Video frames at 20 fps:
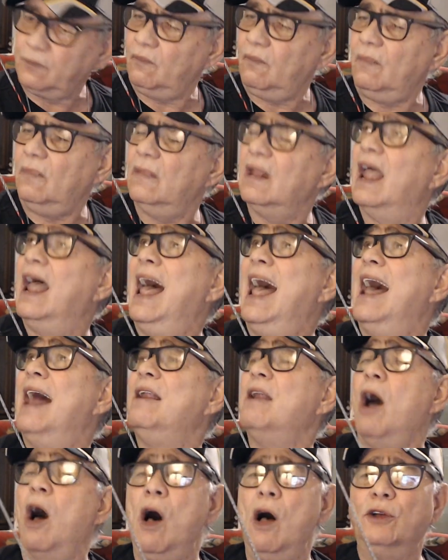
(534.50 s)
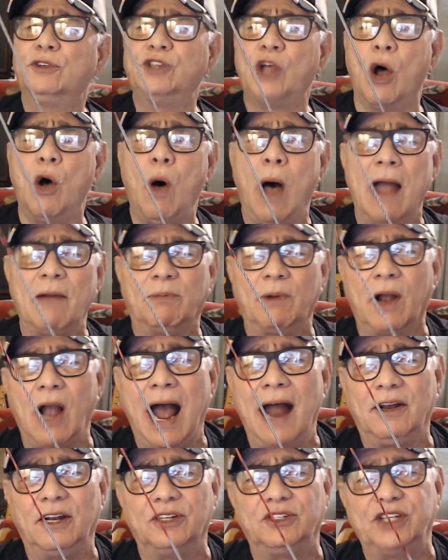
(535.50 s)
and also, I forgot
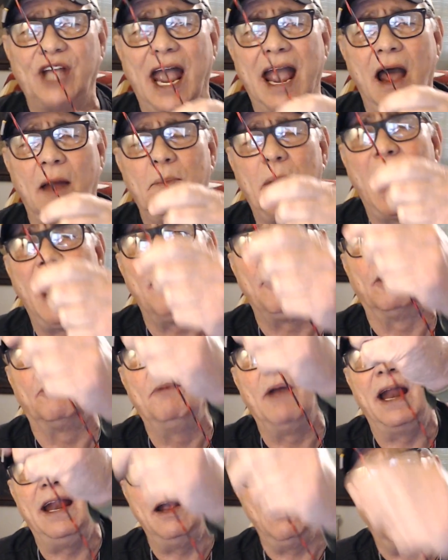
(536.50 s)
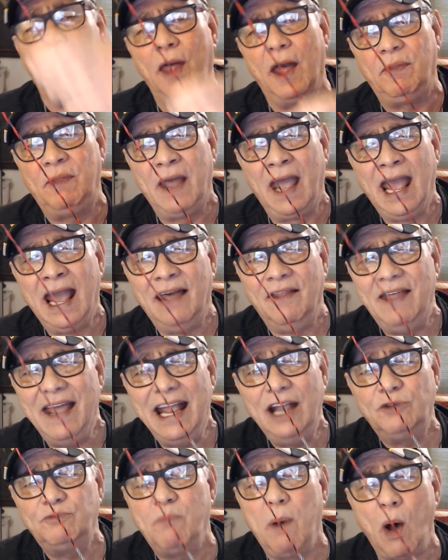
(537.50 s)
to say on my other video that these
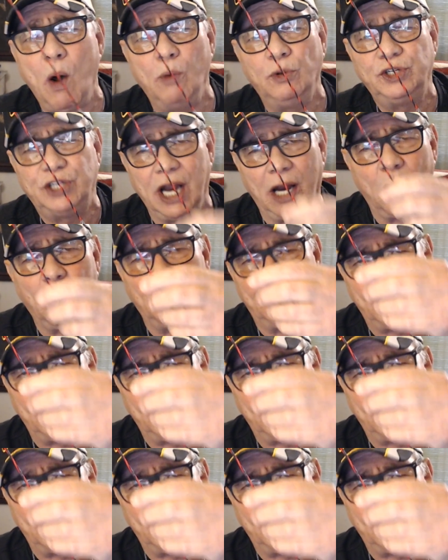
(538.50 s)
bows here will take